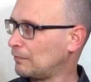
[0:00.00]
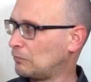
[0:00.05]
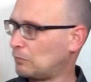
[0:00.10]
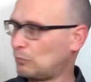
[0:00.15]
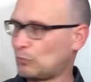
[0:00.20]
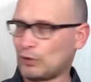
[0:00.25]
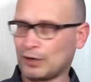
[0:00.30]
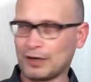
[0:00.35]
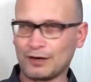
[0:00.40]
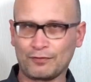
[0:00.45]

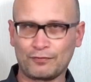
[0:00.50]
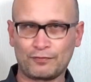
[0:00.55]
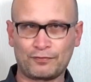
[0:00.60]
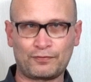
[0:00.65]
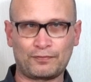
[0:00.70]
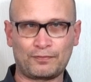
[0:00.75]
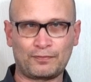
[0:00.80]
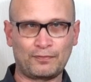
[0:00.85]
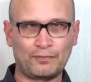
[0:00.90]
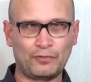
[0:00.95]
what
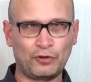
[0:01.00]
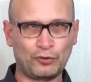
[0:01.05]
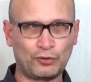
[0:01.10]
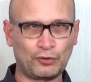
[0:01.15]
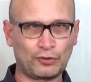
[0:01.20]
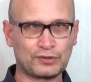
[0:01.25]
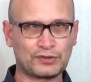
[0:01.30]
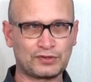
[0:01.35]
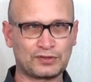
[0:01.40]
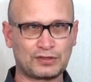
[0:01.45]
I've
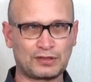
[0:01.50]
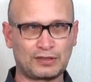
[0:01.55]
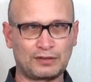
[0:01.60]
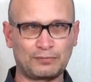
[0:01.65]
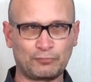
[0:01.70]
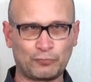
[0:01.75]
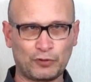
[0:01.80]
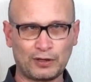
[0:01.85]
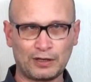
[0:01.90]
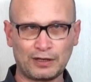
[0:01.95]
noticed
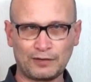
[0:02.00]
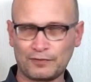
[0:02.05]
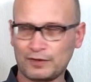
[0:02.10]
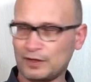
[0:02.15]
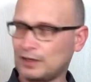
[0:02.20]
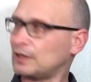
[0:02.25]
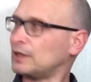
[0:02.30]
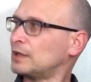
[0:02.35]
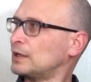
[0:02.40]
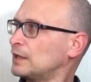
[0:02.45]
and what have
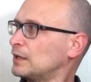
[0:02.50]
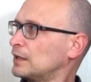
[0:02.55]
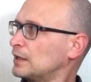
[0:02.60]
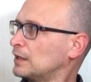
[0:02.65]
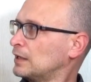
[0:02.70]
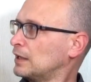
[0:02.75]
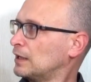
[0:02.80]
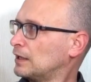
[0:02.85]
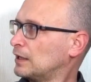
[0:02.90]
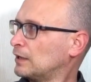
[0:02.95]
you
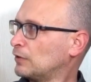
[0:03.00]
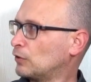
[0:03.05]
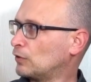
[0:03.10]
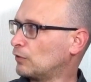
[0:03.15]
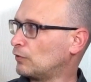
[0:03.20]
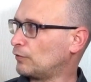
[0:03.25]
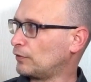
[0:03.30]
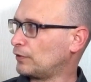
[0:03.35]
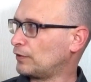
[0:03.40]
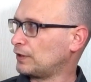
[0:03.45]

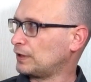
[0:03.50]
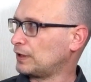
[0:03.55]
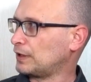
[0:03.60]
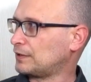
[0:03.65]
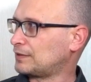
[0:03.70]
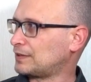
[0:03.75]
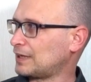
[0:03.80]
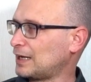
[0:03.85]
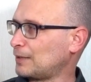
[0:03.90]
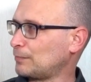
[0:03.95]
over the
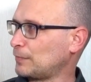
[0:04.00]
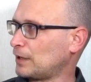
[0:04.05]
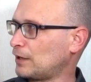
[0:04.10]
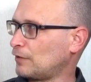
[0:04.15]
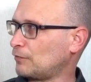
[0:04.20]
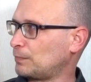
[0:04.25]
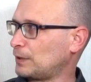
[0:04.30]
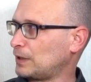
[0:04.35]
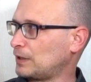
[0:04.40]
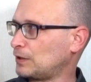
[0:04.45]
time that
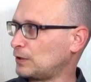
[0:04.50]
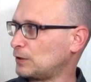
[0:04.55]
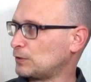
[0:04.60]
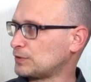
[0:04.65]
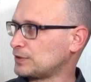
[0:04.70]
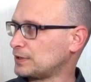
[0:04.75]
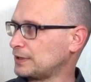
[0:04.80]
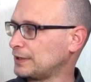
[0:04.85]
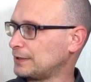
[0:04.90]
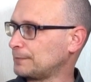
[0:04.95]
I've been
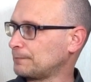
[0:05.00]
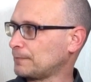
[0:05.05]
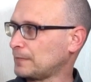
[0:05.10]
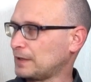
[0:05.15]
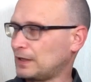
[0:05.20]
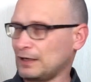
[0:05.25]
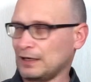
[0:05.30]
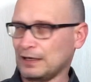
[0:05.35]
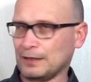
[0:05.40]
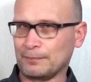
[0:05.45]
using it.
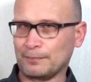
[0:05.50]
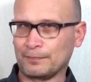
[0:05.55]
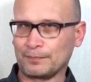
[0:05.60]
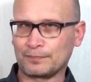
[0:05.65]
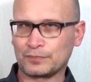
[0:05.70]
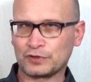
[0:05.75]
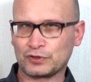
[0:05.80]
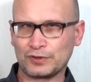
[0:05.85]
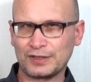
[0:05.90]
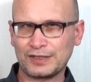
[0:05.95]

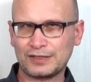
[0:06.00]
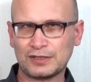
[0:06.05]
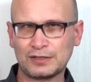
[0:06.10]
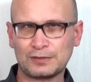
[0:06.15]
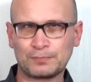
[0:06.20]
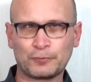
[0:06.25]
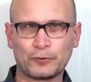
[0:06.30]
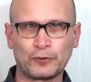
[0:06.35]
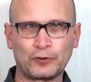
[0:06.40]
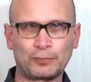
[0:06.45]
So this
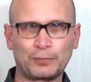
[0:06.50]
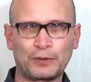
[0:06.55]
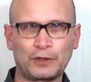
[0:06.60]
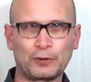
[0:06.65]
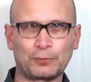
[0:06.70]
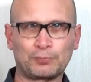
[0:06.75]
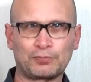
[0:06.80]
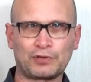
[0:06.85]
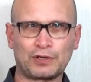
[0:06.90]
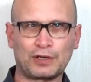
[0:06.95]
is going to be
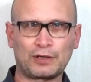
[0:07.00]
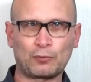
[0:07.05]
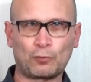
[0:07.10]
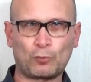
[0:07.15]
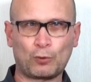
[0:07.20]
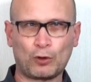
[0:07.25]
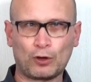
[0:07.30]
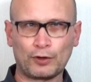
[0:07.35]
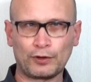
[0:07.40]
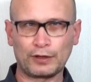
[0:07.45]
update
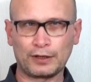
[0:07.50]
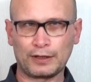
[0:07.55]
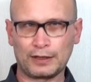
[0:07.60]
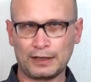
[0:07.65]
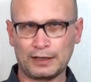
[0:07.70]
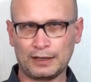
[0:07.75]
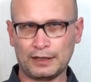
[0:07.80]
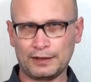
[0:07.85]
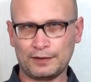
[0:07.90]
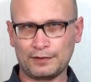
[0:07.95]
1,
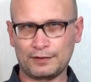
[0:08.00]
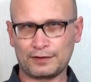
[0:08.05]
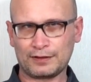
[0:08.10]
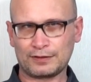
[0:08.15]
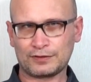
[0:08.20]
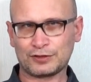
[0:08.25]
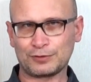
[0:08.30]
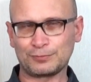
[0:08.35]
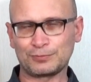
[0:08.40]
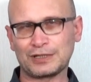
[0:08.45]
and
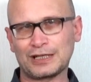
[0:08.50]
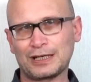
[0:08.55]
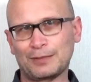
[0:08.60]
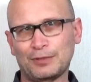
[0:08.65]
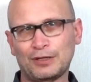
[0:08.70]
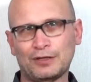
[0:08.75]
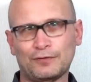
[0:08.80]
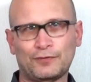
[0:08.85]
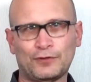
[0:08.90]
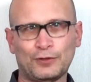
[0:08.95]
sometime
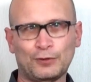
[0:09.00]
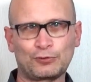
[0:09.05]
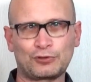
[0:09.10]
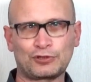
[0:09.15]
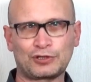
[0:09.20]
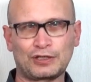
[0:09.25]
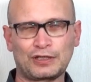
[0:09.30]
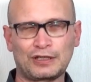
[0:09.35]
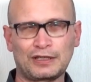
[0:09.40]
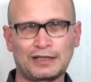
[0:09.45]
in the
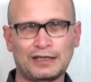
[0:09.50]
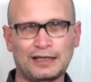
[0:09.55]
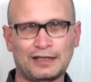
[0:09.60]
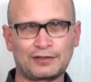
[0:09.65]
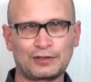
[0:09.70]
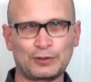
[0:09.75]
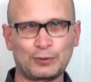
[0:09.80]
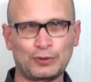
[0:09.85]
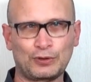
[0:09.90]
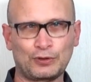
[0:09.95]
future I'll
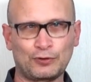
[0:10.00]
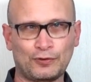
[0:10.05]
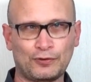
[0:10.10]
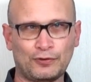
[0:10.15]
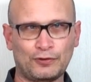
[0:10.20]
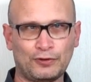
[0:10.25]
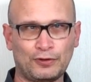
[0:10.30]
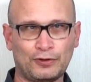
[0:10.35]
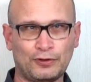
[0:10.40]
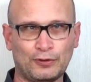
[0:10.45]
do
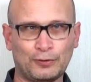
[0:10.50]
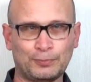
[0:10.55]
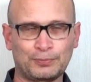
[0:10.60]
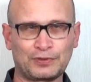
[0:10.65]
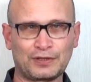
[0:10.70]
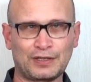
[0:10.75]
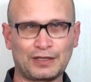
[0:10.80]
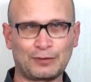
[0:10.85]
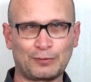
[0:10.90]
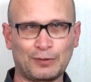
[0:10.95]
another
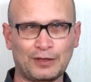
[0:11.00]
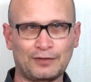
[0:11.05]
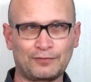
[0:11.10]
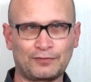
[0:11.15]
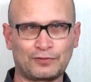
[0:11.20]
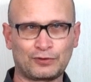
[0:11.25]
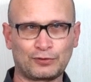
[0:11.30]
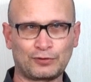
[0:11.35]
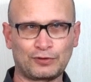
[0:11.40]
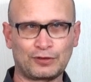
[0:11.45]
update when
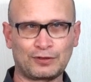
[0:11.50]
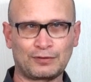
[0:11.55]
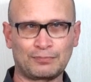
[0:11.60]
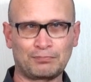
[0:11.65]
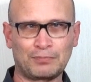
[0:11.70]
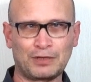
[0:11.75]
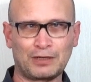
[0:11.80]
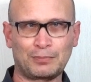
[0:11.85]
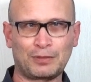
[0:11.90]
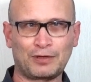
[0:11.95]
I've done
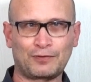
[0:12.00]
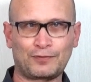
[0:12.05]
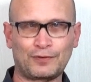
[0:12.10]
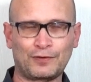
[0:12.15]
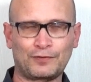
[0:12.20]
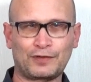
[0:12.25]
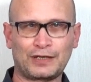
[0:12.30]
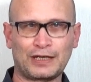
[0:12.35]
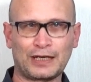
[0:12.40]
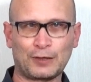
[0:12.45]
maybe
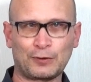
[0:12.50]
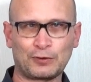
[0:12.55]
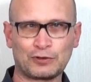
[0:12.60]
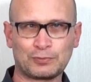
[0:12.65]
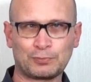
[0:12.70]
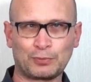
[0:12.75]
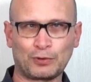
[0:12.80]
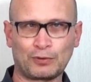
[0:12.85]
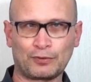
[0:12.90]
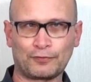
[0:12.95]
50 hours,
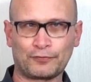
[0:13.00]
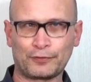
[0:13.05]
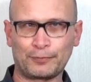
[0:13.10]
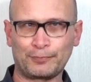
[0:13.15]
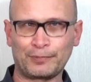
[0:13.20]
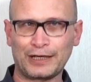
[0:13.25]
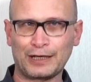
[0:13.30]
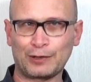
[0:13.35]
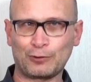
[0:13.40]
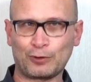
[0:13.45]
but
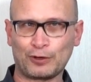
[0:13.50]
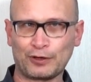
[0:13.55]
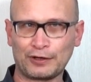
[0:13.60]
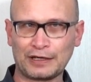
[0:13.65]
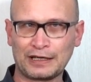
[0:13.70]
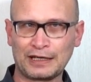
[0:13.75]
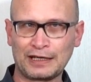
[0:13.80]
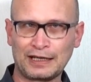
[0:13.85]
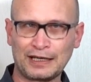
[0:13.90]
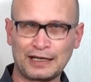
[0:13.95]
from now
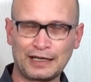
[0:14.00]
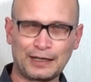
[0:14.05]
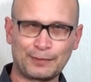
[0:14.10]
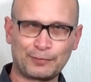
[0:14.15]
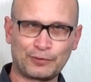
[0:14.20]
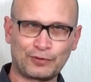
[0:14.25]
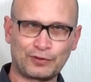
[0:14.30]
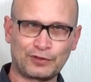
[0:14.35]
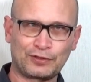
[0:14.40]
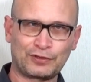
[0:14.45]
on
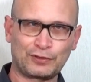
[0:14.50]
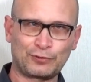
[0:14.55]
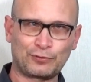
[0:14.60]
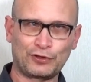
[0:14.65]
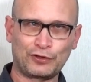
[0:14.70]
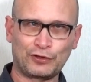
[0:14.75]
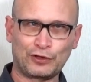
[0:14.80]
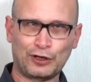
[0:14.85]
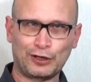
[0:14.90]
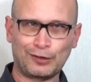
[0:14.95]
I'm going to do
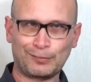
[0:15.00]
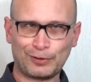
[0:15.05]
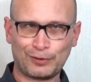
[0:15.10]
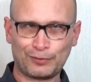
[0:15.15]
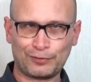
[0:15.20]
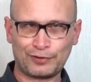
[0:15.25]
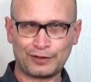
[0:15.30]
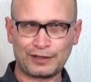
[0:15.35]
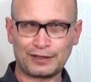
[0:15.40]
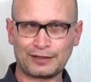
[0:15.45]
the normal
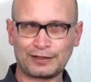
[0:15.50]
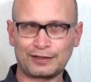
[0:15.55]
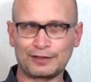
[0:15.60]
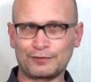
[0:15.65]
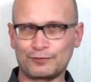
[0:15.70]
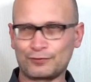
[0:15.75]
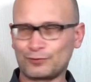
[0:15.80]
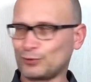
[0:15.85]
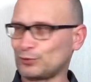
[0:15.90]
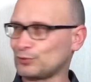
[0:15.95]
thing
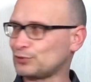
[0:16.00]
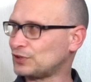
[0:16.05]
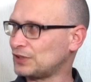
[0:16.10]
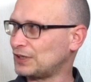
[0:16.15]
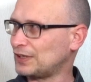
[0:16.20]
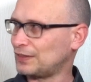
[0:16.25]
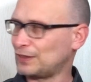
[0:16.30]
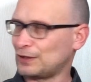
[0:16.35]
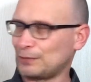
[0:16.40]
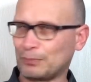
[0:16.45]
of
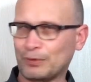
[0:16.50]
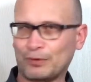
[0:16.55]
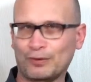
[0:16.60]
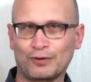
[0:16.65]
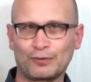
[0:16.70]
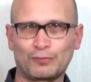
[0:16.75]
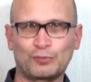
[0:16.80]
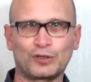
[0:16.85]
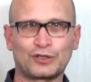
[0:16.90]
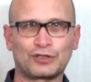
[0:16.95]
rotating the
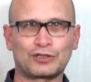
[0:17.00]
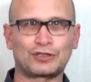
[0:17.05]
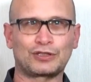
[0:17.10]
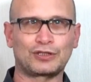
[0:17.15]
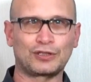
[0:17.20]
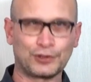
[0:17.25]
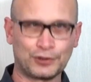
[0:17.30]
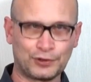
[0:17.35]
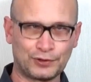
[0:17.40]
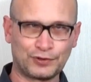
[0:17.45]
board, which
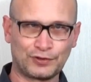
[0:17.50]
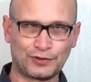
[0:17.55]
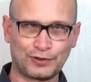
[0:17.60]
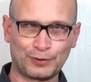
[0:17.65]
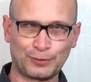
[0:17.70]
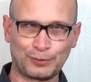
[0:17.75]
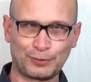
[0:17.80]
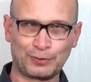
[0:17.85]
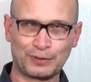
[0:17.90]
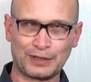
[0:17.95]
you should
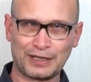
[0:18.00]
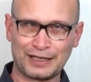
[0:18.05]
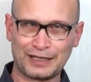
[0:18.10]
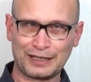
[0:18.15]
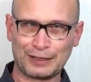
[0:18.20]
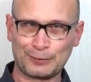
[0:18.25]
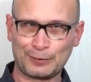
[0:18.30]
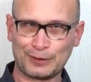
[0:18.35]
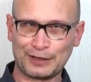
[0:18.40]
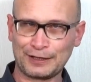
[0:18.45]
do
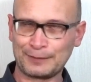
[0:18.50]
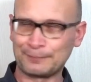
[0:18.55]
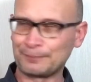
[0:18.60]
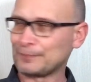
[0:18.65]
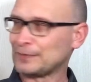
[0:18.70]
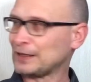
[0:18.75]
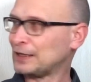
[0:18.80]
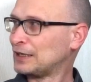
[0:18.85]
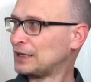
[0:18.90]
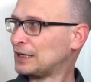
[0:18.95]
anyway.
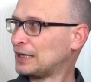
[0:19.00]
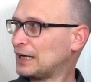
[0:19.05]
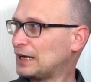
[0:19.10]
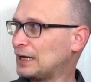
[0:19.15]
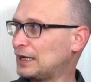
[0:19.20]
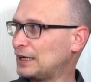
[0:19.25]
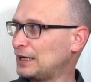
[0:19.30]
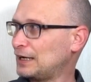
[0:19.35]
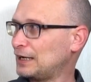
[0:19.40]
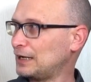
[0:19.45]

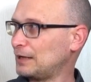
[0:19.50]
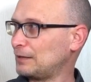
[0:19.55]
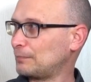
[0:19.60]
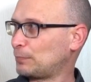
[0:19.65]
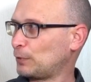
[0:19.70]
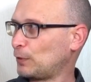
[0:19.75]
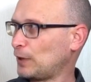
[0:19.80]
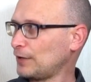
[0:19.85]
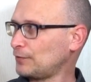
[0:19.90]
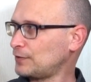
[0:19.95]

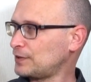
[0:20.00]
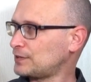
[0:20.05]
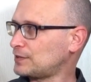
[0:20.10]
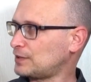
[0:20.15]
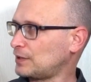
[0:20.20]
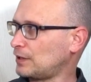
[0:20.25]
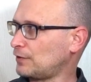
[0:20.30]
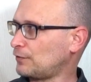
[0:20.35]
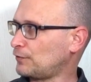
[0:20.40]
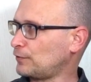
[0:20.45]
But I have to
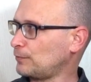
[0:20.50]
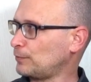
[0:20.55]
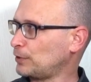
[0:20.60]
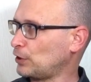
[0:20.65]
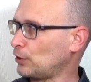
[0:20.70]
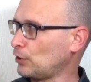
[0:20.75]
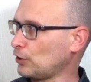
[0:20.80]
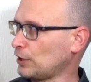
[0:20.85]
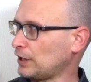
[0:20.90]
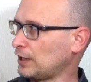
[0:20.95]
say, from the
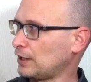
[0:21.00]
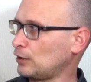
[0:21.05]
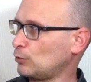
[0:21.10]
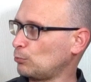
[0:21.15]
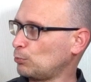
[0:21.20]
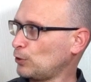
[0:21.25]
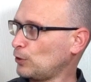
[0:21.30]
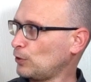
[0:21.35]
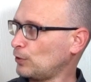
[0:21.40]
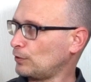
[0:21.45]
hockey, the
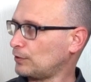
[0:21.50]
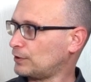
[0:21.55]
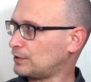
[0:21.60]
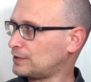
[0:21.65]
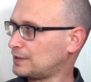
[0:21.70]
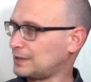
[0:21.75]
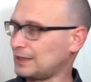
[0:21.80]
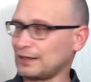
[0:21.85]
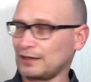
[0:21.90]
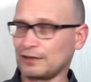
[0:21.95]
board
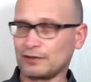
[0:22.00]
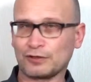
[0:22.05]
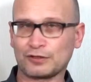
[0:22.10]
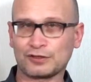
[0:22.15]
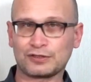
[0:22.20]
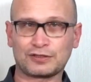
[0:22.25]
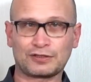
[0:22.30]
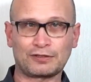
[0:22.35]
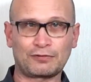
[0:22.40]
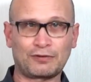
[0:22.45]
still
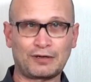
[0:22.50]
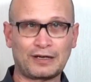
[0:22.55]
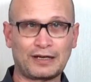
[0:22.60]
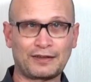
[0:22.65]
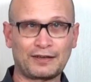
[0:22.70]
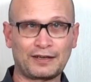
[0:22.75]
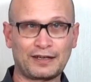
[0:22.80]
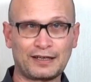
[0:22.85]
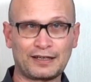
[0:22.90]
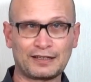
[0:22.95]
looks
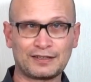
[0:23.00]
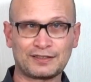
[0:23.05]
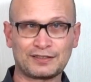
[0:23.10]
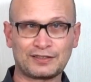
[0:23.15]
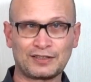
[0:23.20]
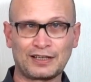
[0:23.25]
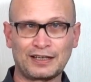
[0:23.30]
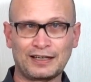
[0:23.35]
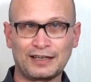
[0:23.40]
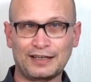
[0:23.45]
rather
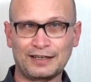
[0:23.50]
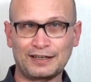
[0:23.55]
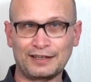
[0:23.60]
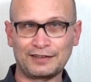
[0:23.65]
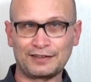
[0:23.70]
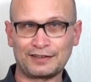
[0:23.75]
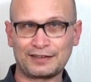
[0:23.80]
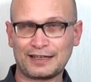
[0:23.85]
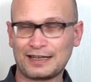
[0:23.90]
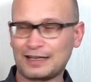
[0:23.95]
nice,
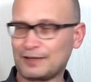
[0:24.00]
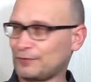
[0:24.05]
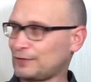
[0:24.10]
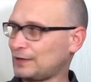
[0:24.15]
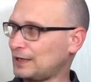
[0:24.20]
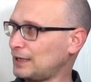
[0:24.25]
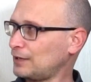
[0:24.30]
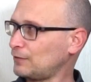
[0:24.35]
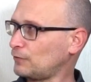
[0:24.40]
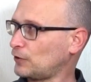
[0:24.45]
and I've
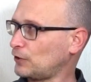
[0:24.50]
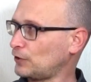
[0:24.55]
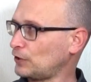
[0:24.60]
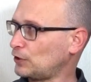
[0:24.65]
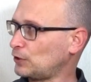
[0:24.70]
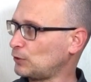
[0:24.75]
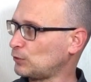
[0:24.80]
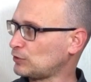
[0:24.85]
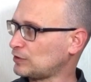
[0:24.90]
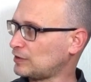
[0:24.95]
kind of got
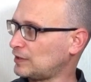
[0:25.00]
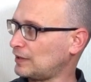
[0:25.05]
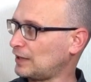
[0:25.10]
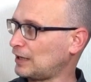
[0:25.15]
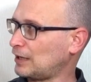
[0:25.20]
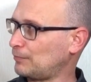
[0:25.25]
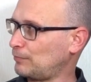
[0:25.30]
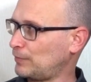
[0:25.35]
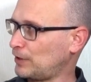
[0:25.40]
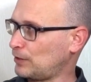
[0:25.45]
used to
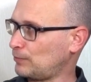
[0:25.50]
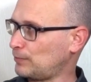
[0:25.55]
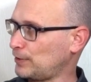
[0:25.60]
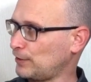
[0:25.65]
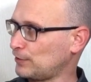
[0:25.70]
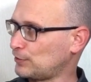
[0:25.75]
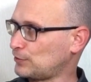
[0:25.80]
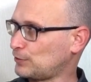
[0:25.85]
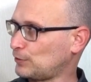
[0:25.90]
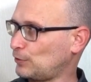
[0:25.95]
that
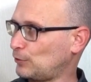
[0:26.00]
minimalist